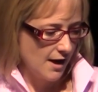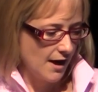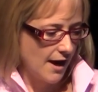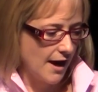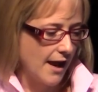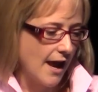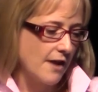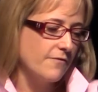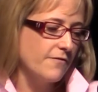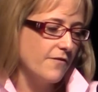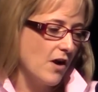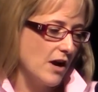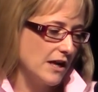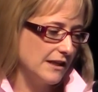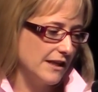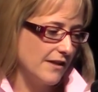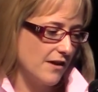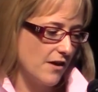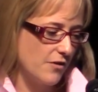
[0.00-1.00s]
And
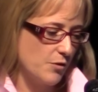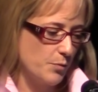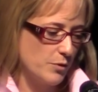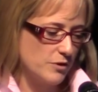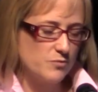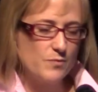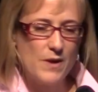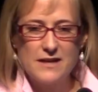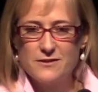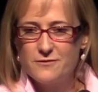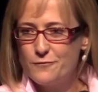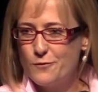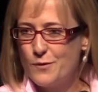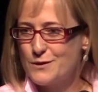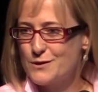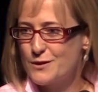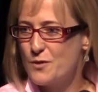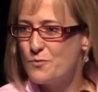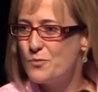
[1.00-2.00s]
finally, the other perspective
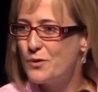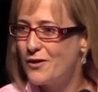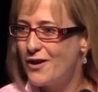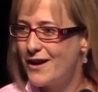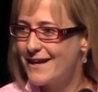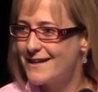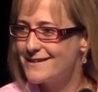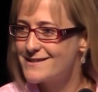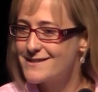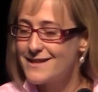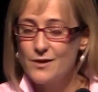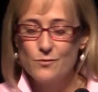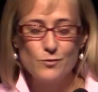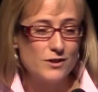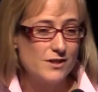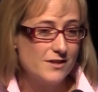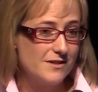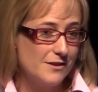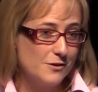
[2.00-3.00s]
was compliance, and
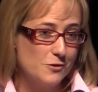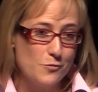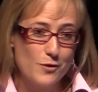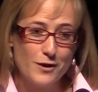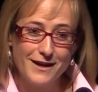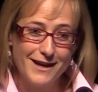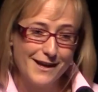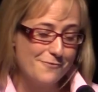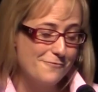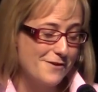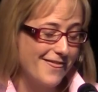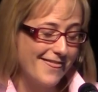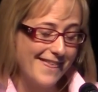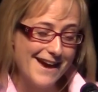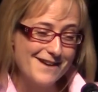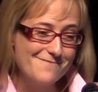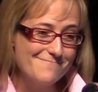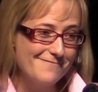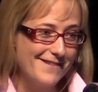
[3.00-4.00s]
we're still working with
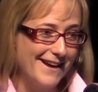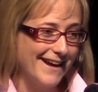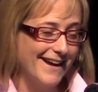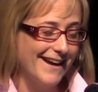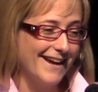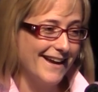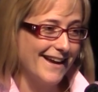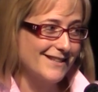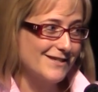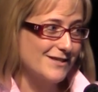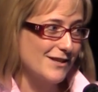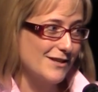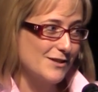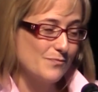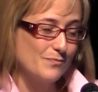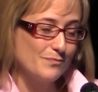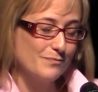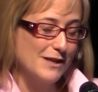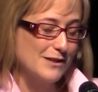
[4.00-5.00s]
them.
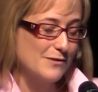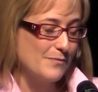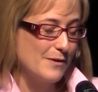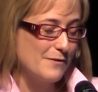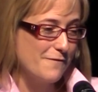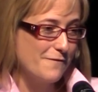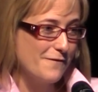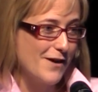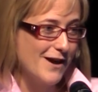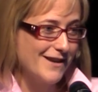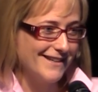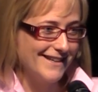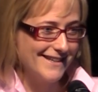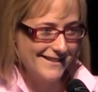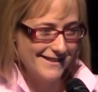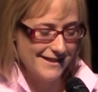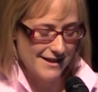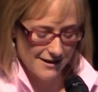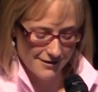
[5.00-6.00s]
It's been fun
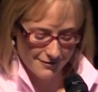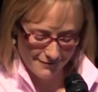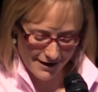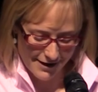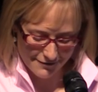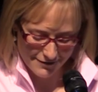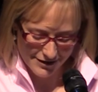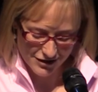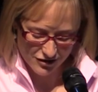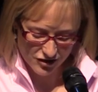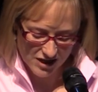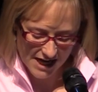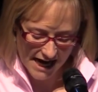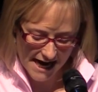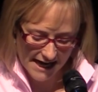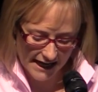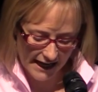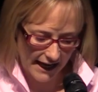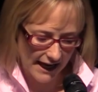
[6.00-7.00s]
and rather
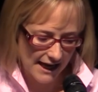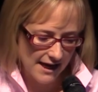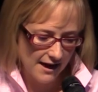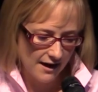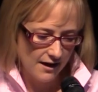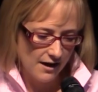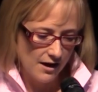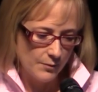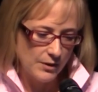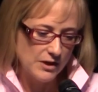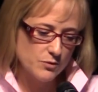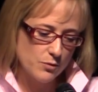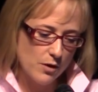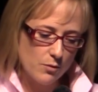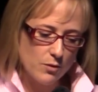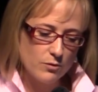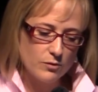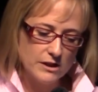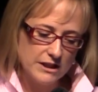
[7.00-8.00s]
entertaining, because
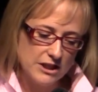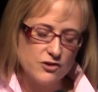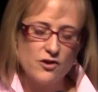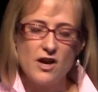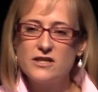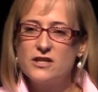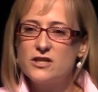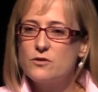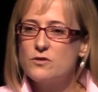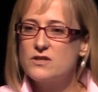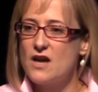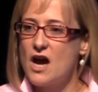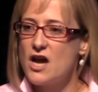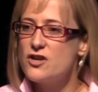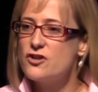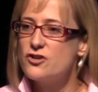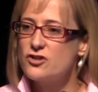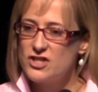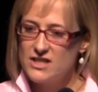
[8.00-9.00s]
what we're really trying to do is
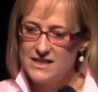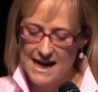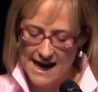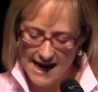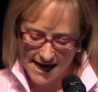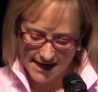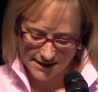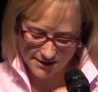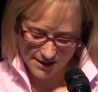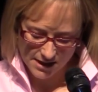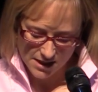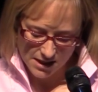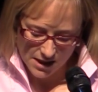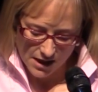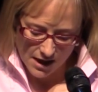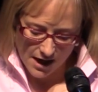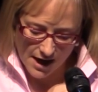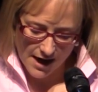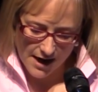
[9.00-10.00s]
understand
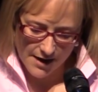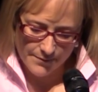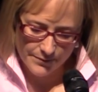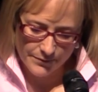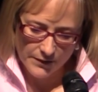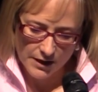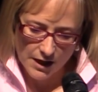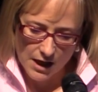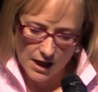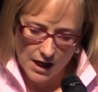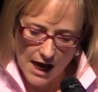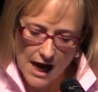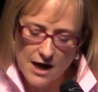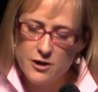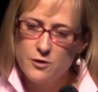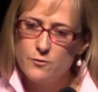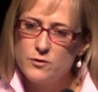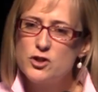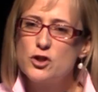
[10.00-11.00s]

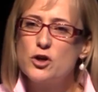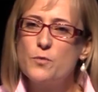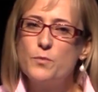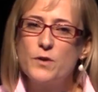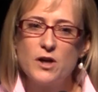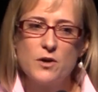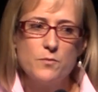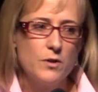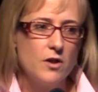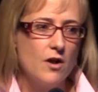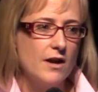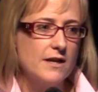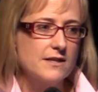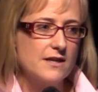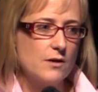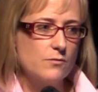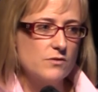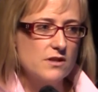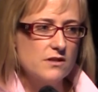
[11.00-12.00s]
how do you interpret
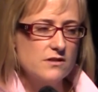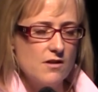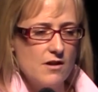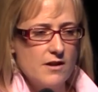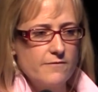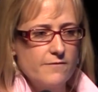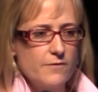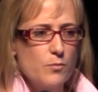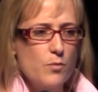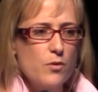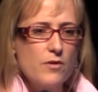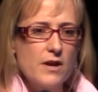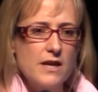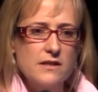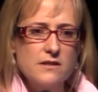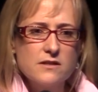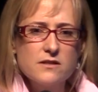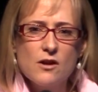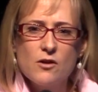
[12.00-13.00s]
compliance that was designed for
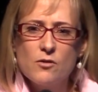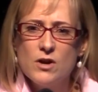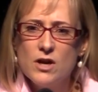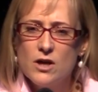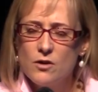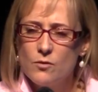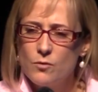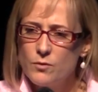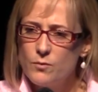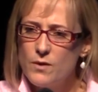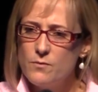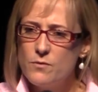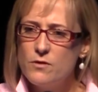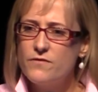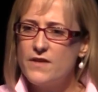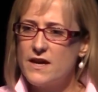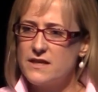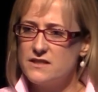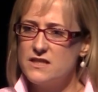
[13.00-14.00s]
print? So when we
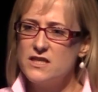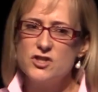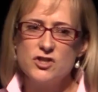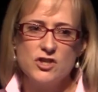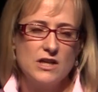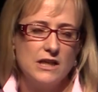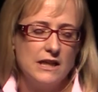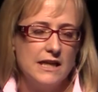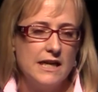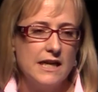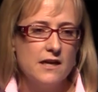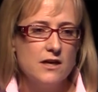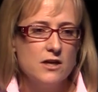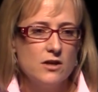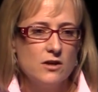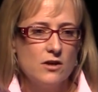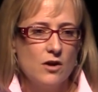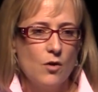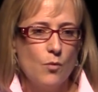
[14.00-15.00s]
move that digitally,
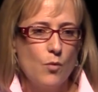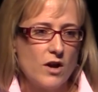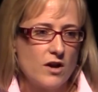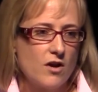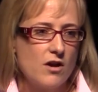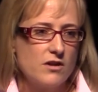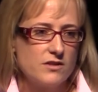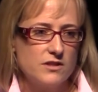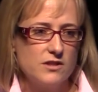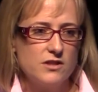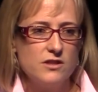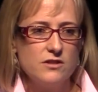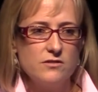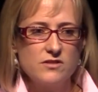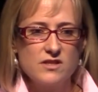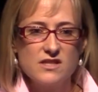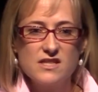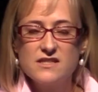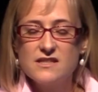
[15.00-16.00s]
what
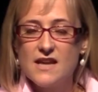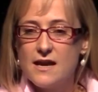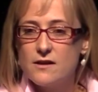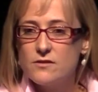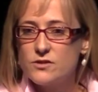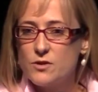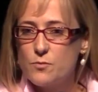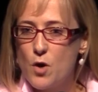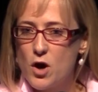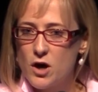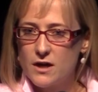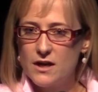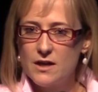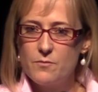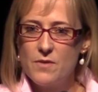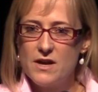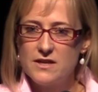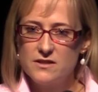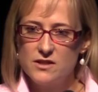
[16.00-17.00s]
constitutes a sales or
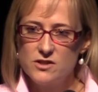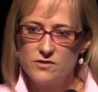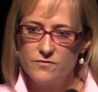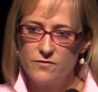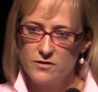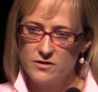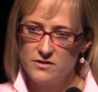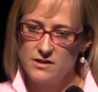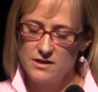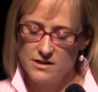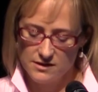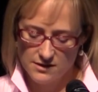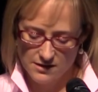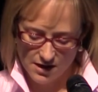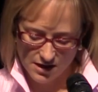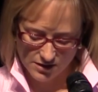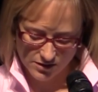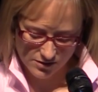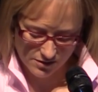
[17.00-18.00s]
marketing message versus
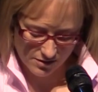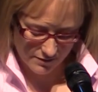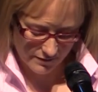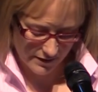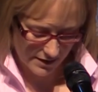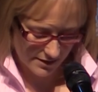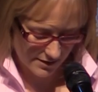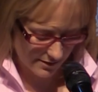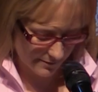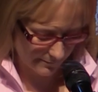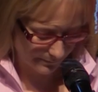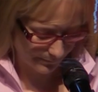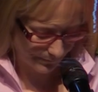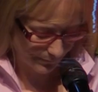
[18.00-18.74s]
a service?